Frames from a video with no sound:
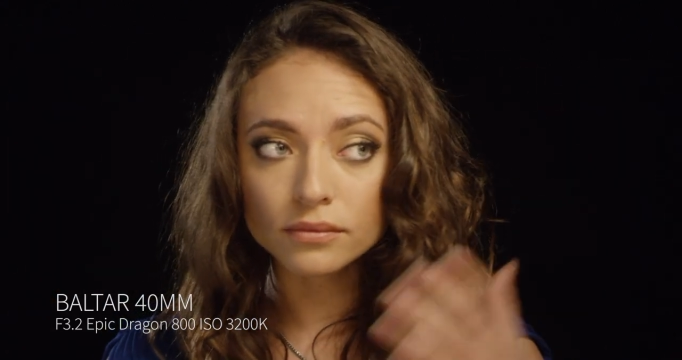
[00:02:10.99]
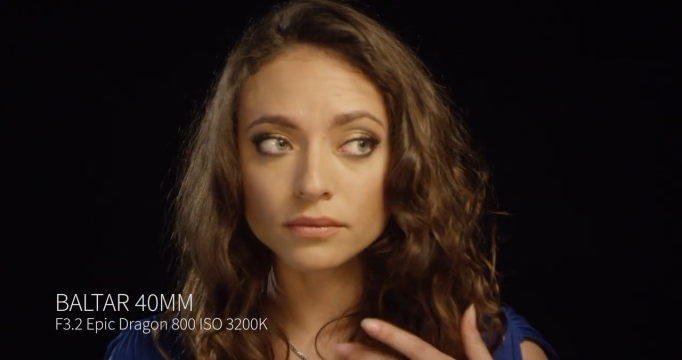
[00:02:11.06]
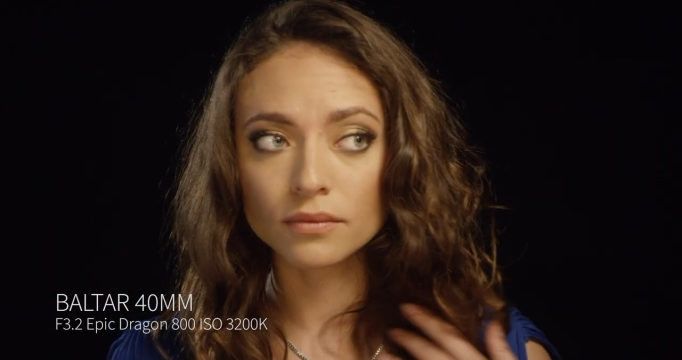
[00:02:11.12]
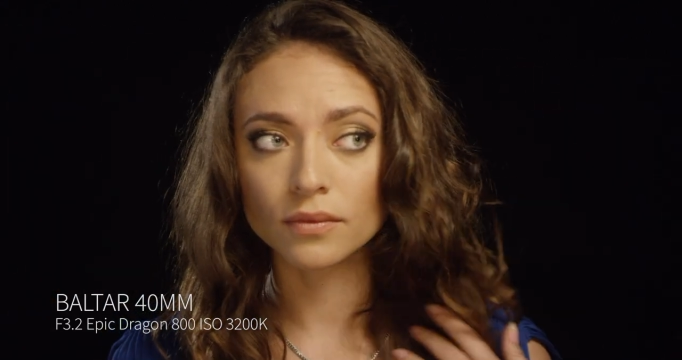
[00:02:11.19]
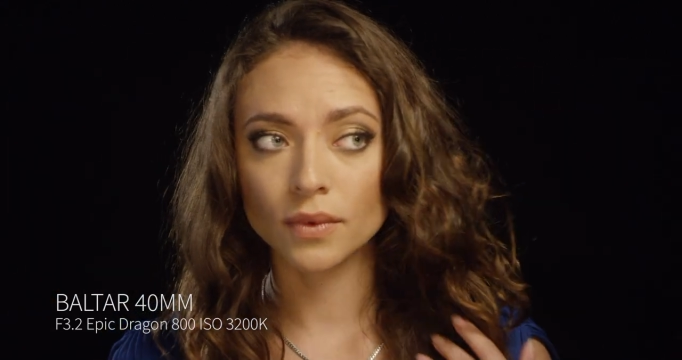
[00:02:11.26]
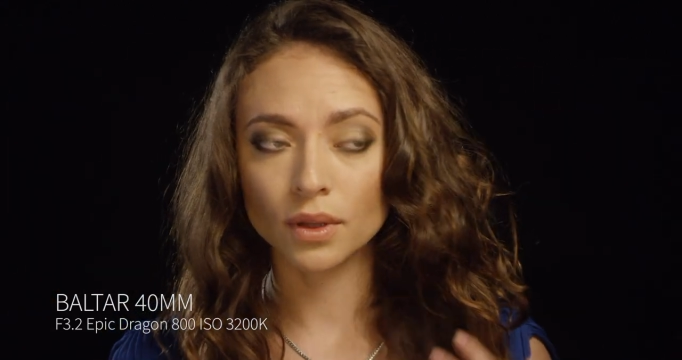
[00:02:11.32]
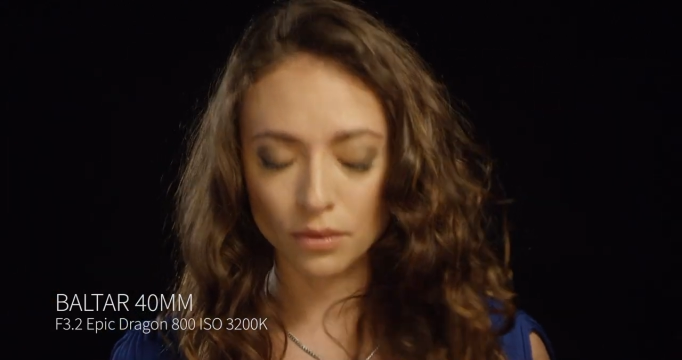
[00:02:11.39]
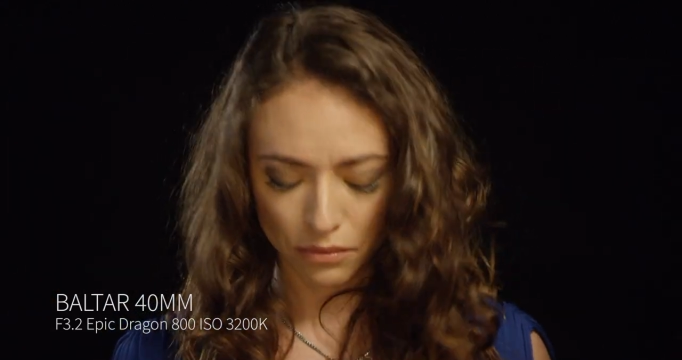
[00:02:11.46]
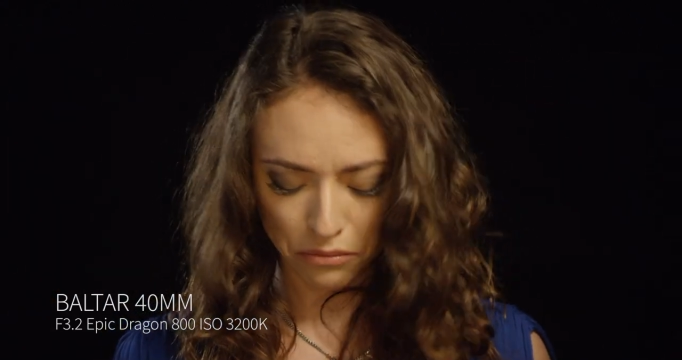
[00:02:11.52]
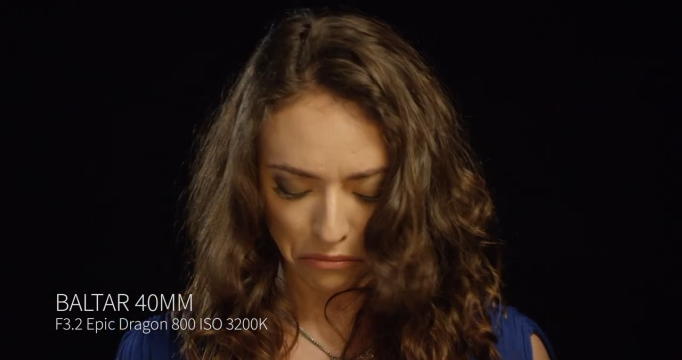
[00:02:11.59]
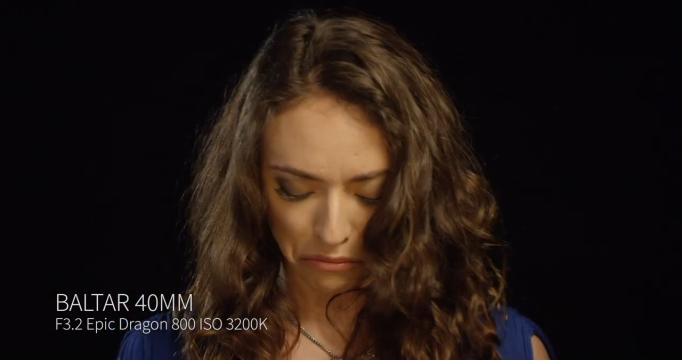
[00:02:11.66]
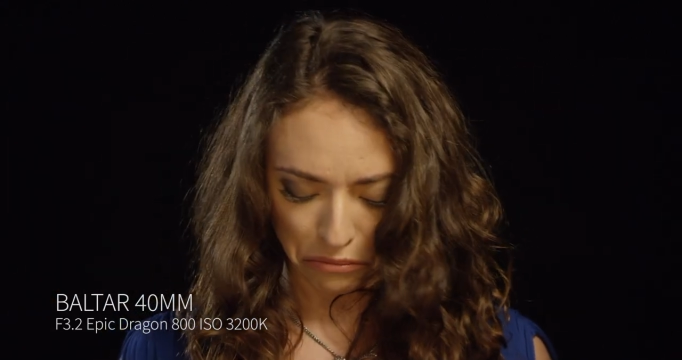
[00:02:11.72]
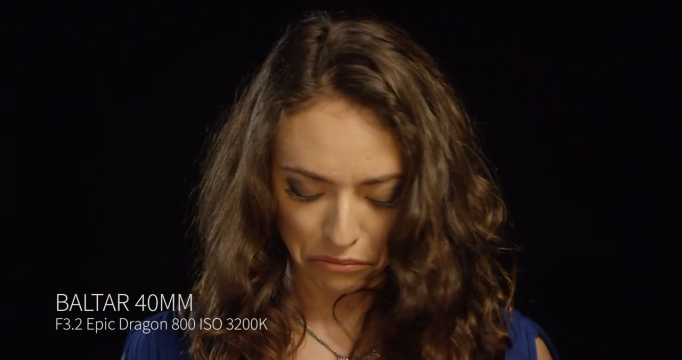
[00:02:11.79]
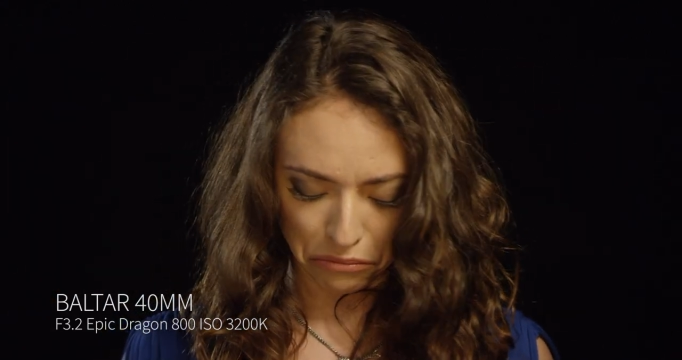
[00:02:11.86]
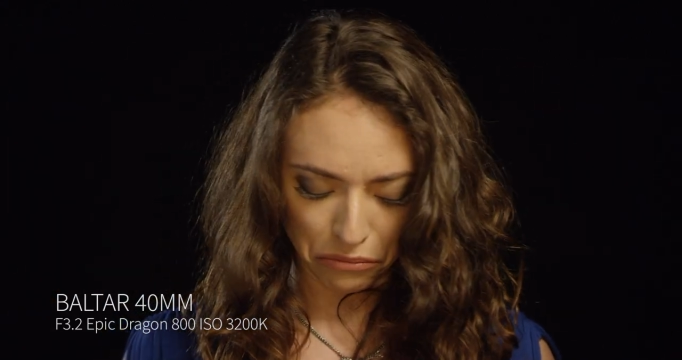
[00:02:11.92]
Okay,
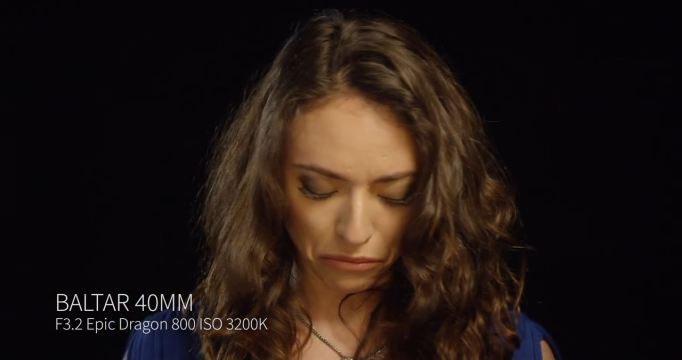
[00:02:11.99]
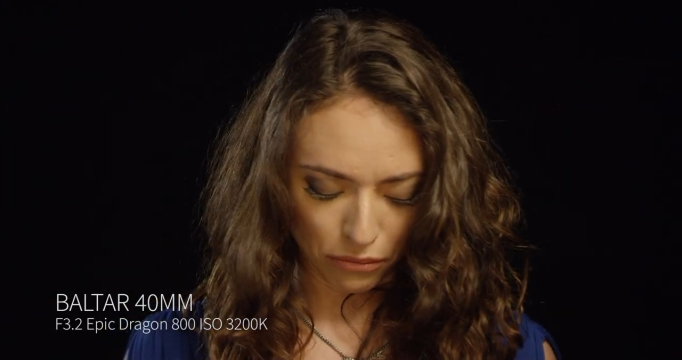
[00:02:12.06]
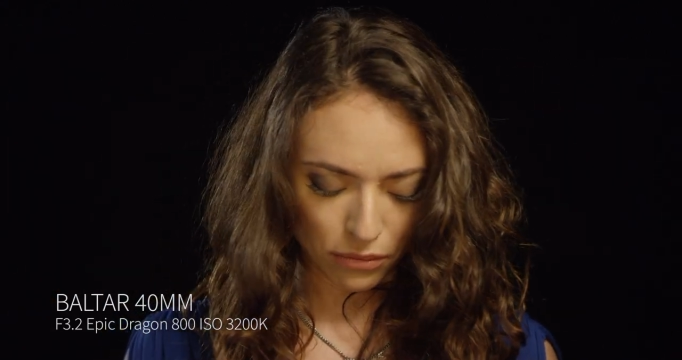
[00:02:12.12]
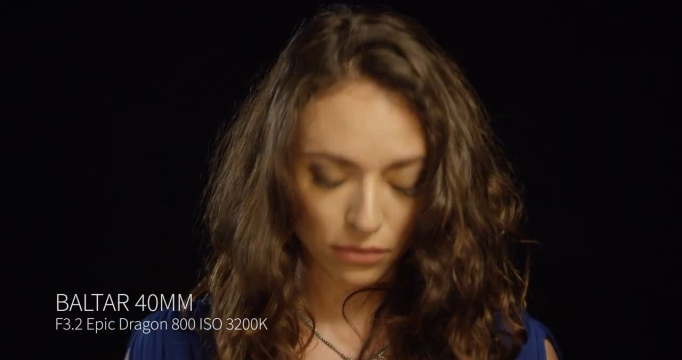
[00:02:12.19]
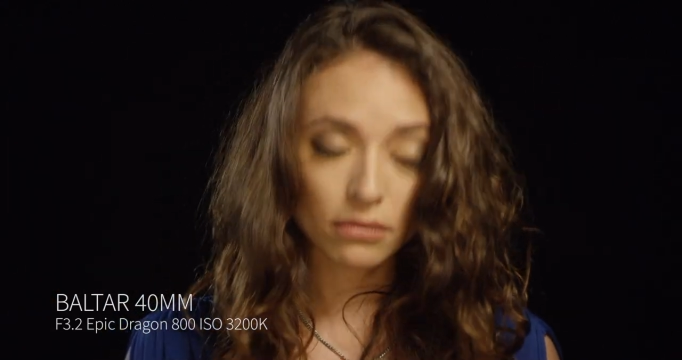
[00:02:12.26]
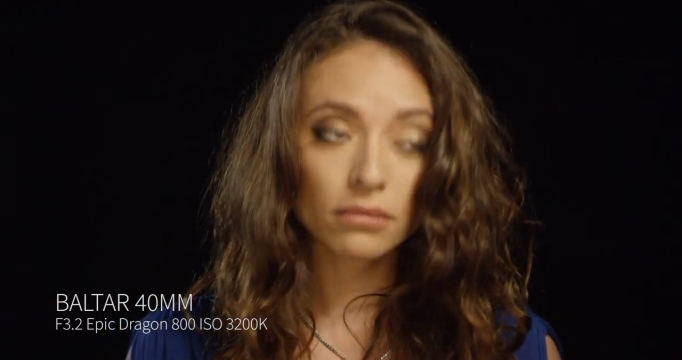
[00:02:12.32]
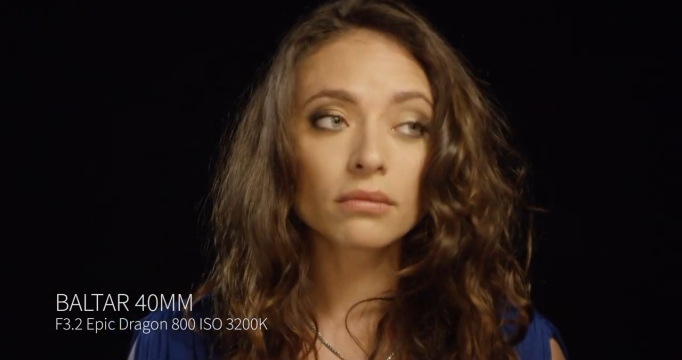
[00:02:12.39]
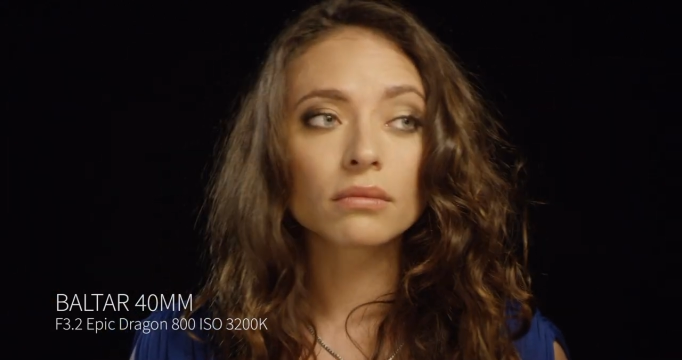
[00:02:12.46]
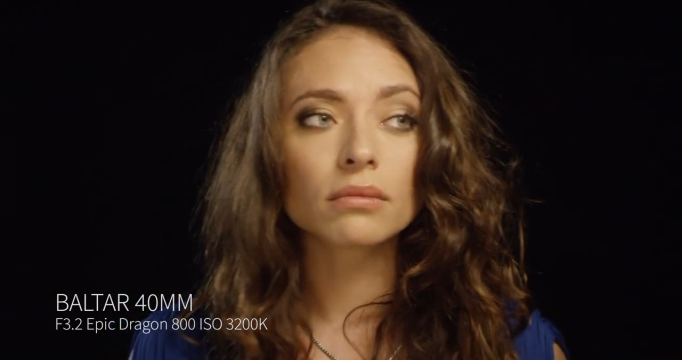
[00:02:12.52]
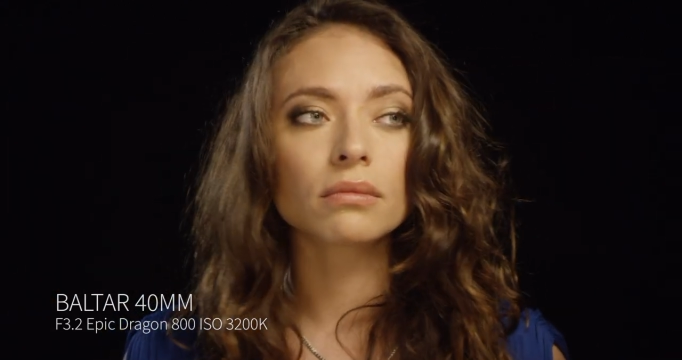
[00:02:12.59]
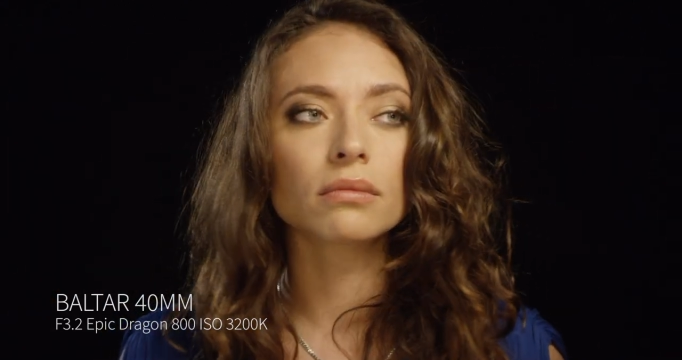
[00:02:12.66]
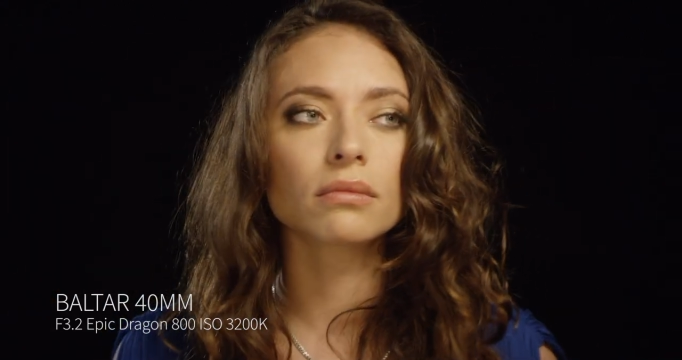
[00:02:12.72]
so we